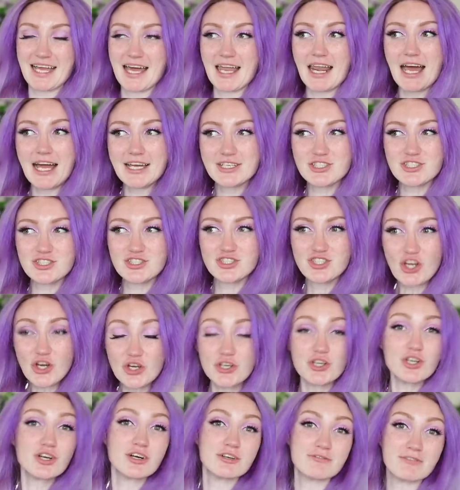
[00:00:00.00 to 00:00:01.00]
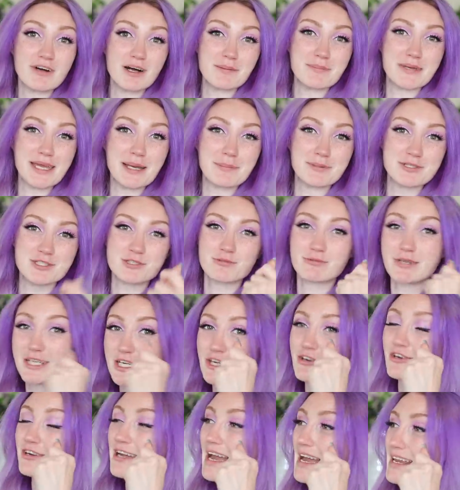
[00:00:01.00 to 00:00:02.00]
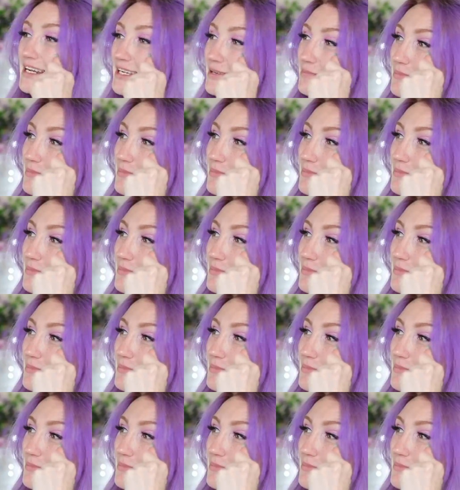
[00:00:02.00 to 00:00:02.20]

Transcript: And I don't know if I'll be able to recreate